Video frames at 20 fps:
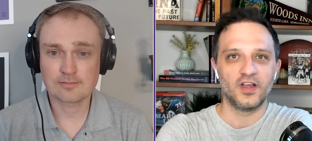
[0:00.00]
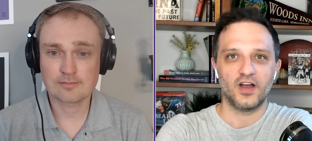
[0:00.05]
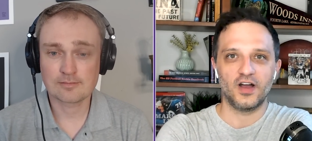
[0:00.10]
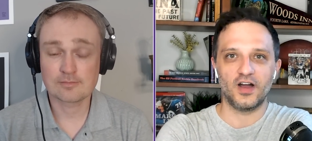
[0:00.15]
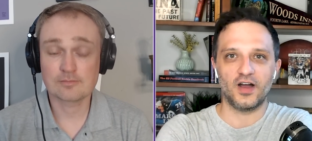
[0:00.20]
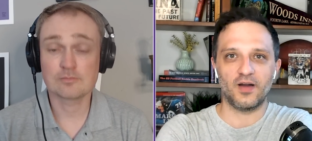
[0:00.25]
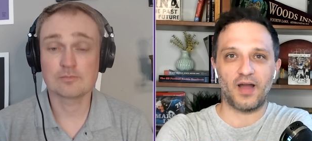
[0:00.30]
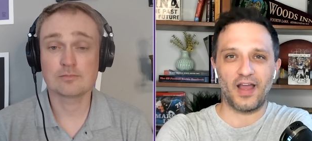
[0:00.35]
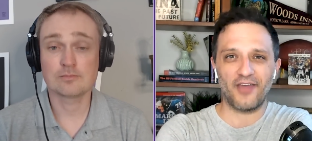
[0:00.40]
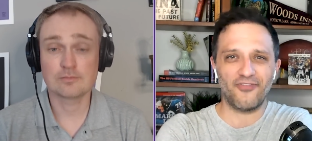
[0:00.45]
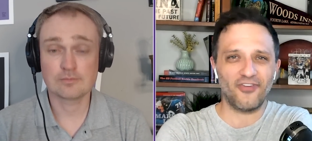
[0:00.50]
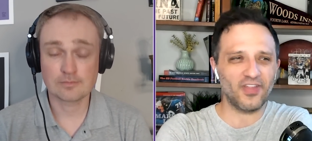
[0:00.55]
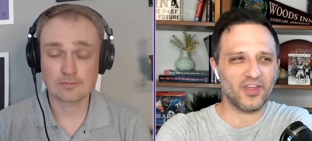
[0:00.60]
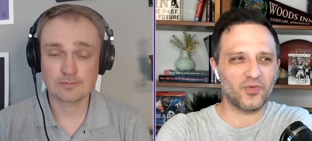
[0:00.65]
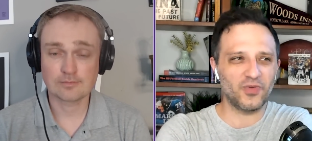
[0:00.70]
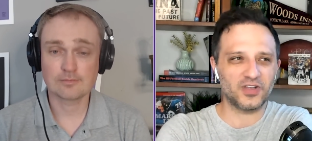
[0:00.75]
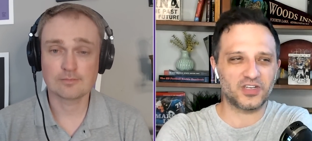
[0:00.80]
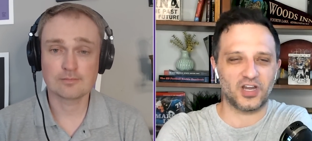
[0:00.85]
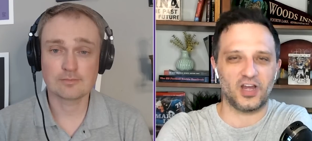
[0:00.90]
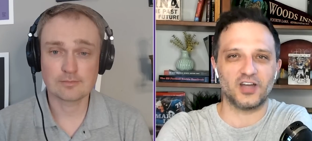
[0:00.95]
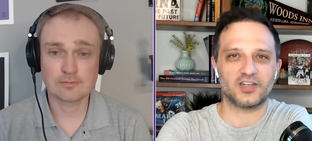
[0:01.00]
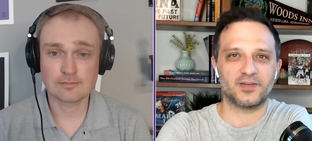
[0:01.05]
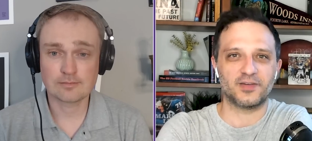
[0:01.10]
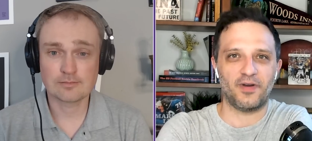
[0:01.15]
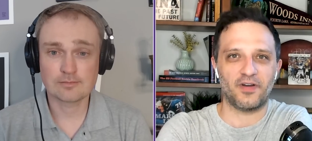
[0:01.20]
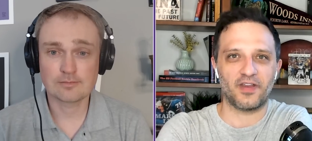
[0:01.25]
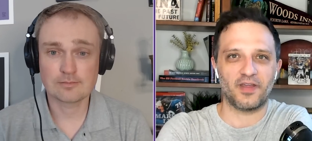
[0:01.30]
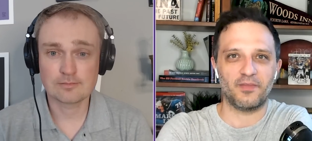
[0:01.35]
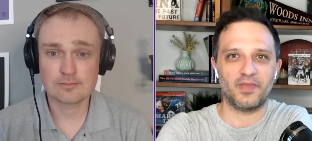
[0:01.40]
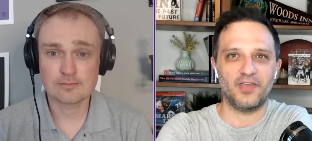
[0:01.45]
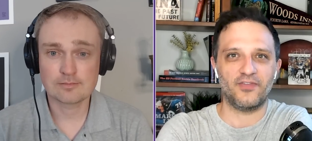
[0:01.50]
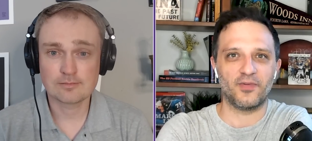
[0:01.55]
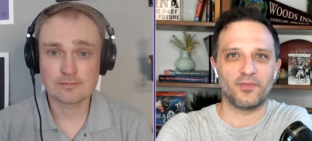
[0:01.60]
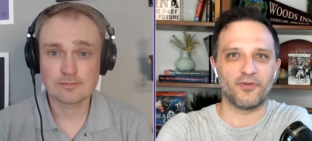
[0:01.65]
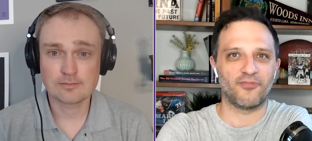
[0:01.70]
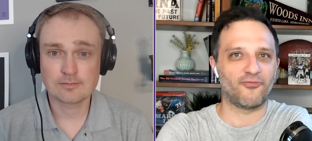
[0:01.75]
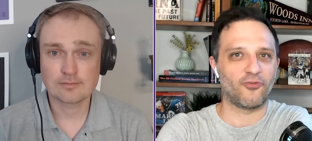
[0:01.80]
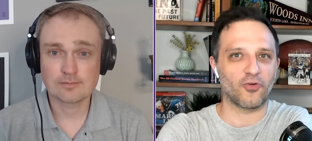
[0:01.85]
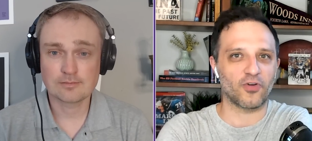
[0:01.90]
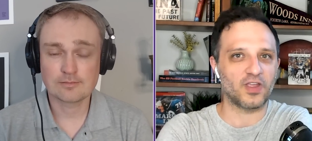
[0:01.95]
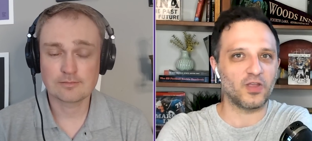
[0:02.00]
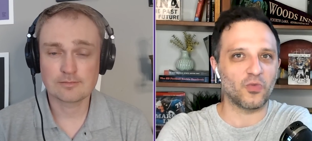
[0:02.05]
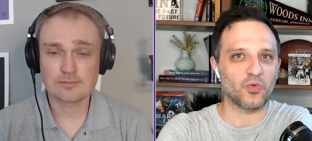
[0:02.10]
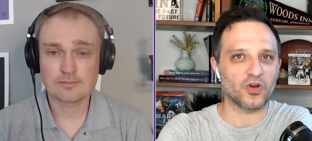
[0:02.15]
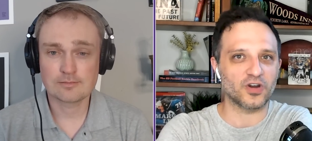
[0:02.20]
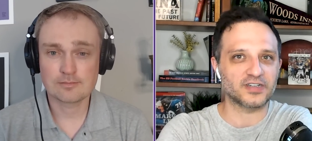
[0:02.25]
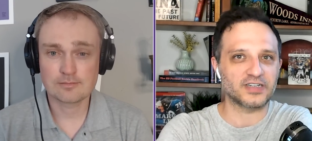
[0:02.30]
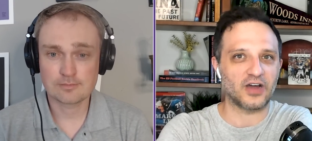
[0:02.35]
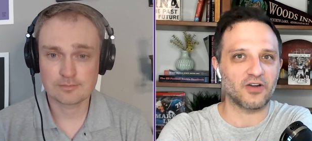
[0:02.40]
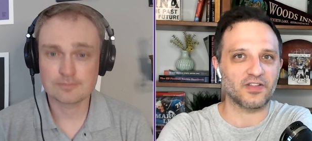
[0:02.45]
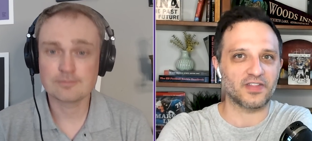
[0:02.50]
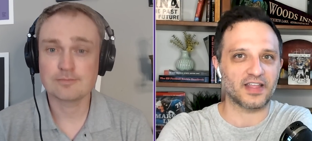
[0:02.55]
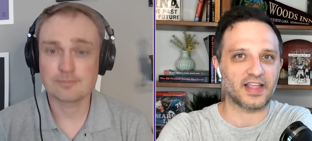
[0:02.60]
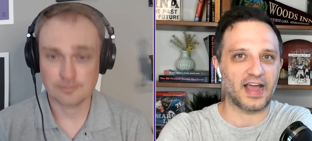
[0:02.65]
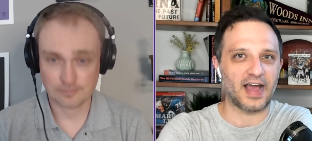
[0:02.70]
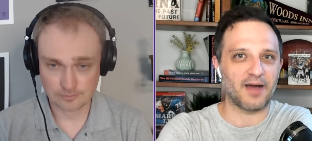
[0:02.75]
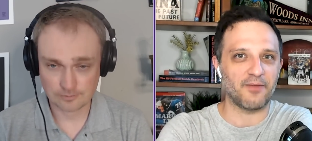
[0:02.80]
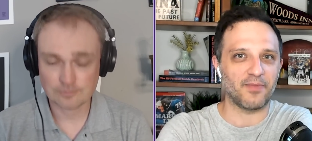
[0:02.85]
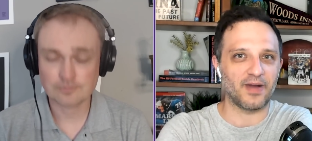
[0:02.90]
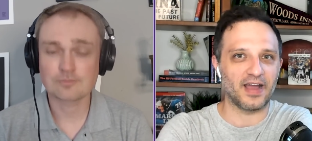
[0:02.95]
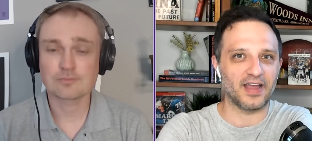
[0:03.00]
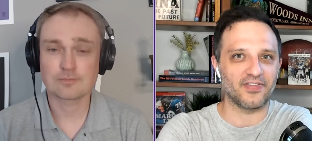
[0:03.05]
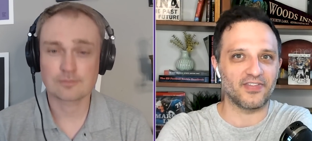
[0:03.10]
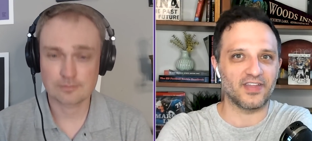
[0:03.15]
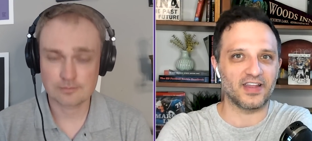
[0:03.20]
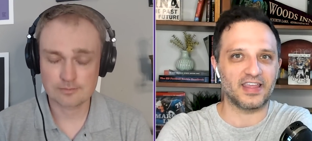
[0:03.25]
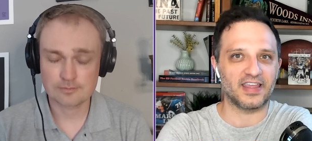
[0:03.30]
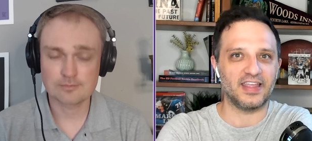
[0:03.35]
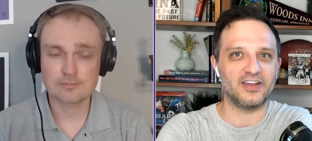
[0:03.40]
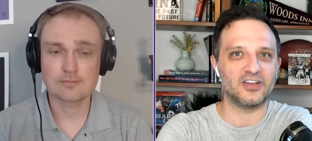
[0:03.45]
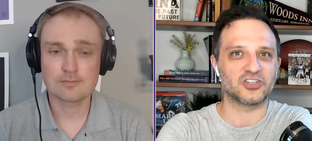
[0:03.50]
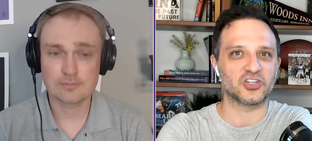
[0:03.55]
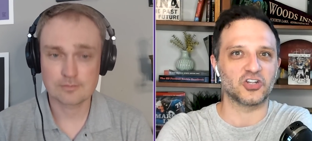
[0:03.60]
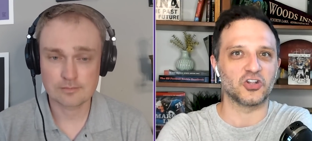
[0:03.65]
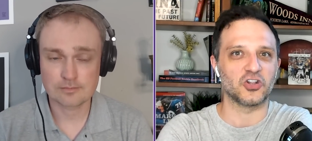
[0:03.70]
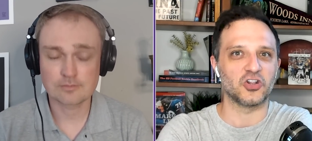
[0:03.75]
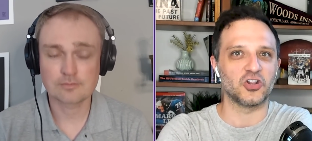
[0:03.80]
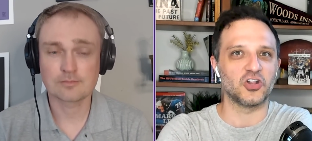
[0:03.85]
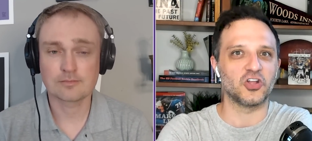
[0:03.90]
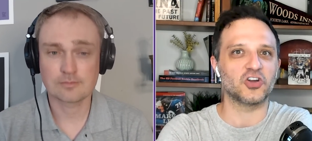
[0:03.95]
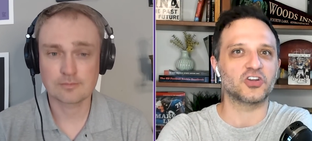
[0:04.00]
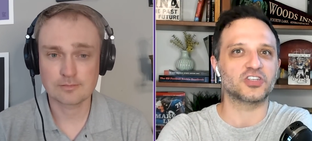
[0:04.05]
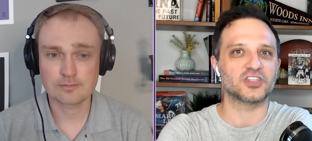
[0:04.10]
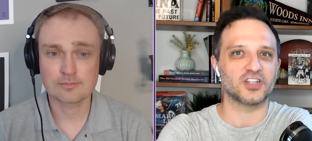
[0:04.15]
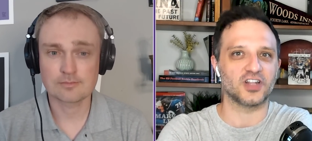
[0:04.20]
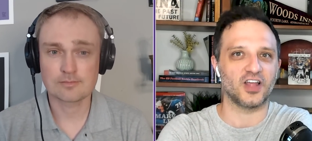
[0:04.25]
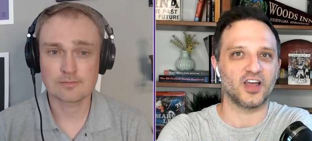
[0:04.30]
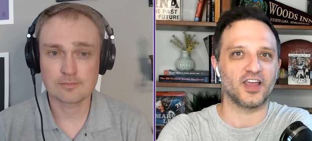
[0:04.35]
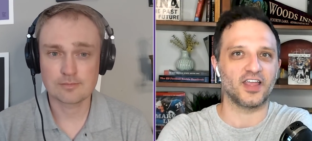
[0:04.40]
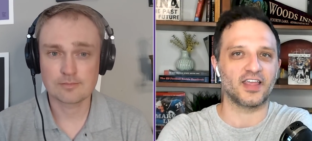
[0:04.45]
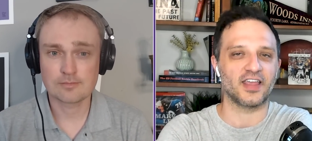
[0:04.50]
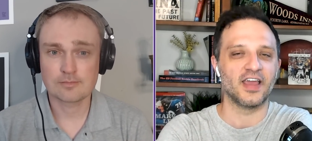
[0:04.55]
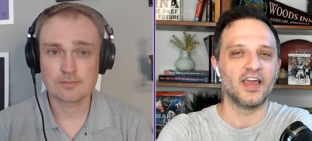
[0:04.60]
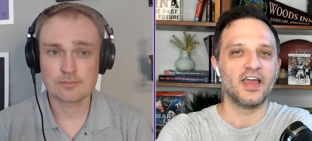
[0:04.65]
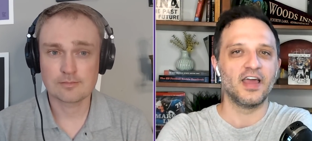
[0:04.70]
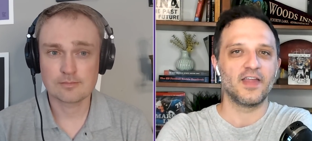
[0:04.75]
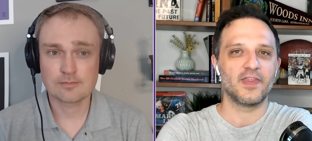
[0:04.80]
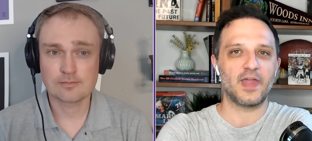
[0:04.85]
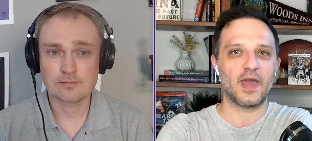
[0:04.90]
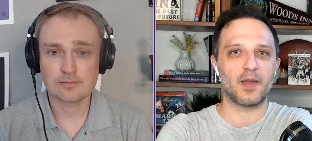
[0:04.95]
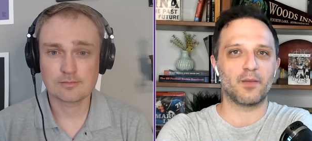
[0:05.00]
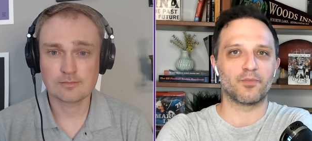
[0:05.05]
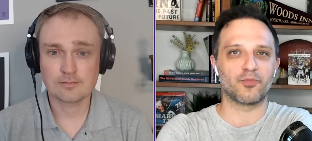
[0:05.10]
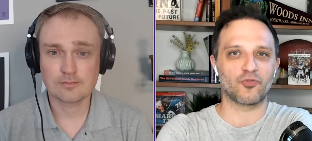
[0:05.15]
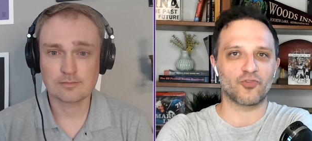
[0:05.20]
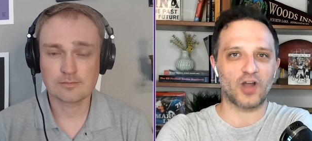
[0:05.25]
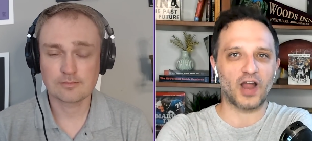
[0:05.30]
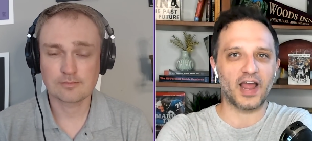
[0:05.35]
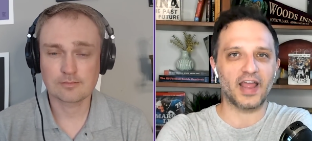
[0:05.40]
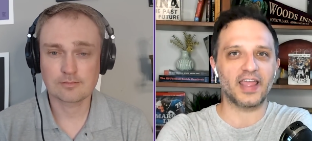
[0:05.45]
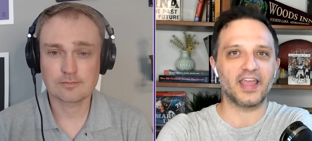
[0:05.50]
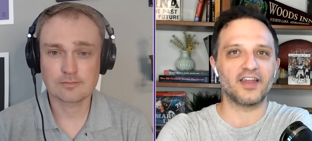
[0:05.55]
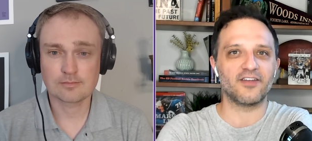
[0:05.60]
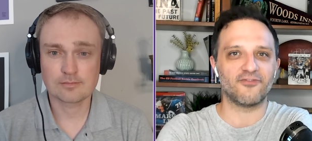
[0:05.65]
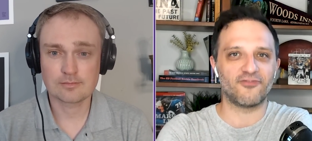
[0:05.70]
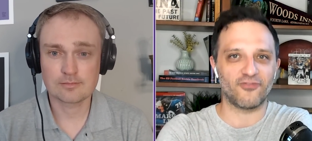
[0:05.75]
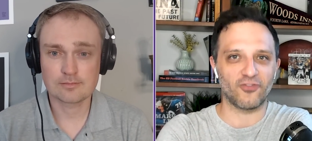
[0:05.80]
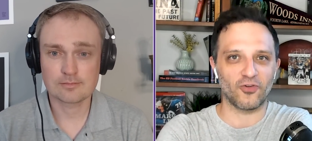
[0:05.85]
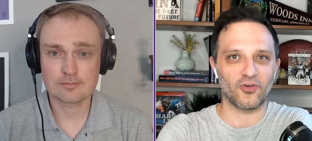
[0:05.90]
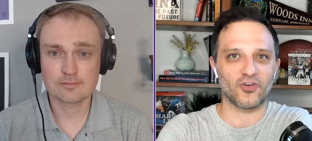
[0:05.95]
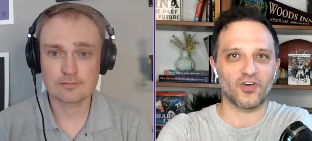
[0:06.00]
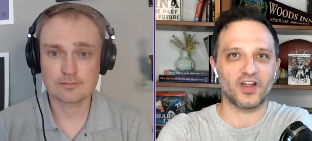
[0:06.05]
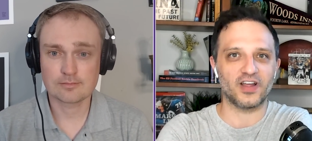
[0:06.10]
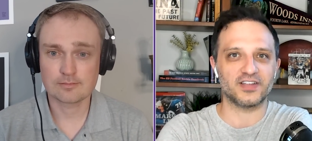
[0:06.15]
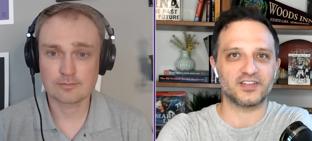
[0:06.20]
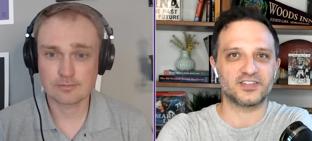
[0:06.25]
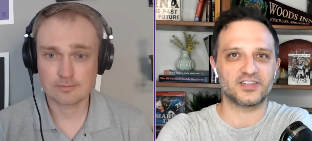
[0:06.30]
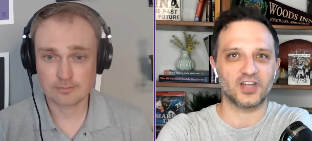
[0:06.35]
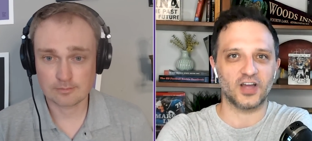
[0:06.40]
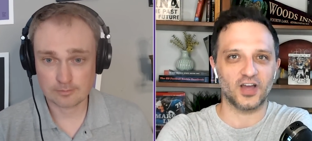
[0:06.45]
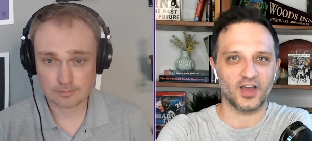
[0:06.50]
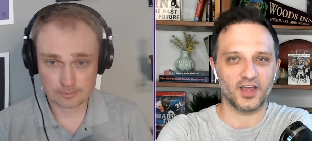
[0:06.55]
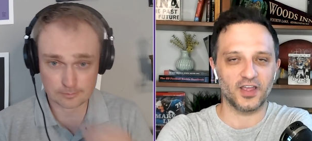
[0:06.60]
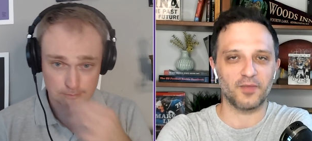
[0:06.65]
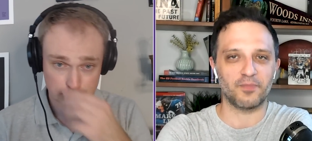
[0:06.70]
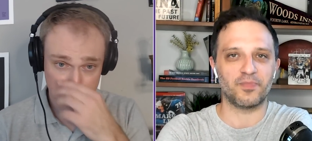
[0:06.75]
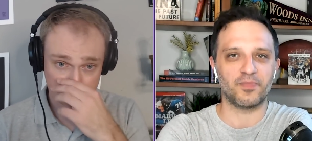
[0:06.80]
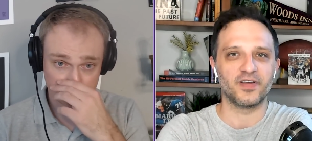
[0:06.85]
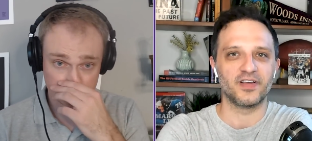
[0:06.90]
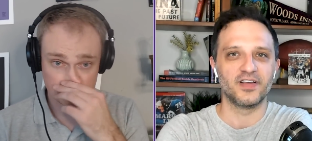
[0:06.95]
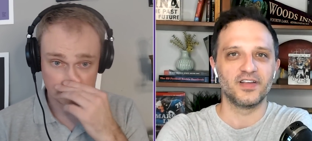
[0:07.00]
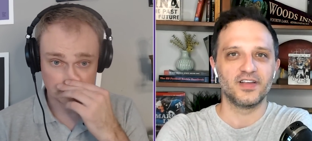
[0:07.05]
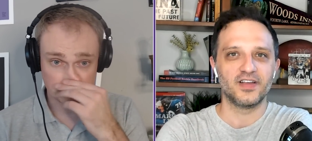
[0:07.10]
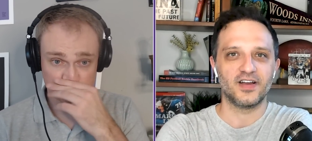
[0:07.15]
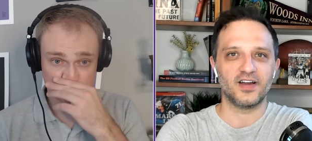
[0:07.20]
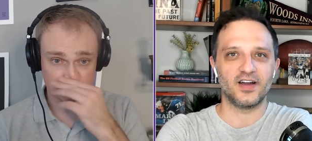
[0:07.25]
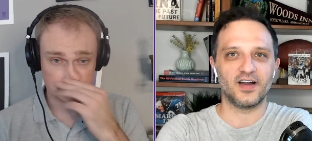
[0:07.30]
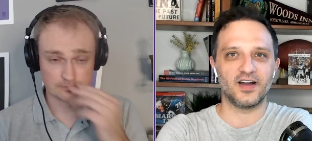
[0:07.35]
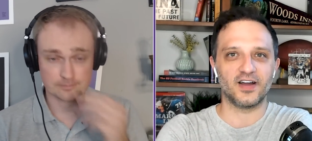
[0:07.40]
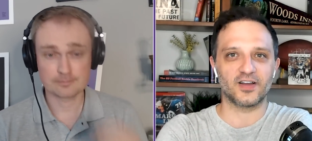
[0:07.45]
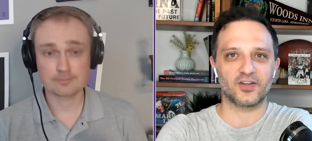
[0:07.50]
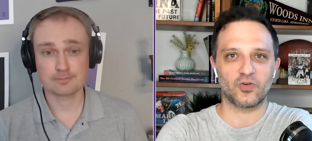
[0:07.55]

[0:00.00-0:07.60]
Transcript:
Speaker 1: Uh, I feel like we talked about him even before he worked out at the combine that he just looks like that Brian Flores type uh,